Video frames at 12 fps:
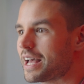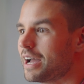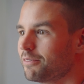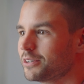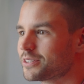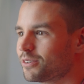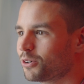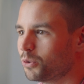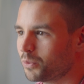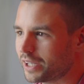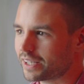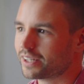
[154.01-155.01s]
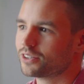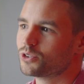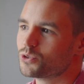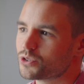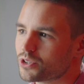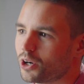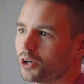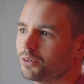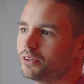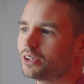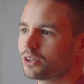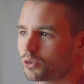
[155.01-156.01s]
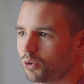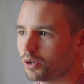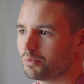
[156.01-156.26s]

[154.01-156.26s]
every single week to solve the core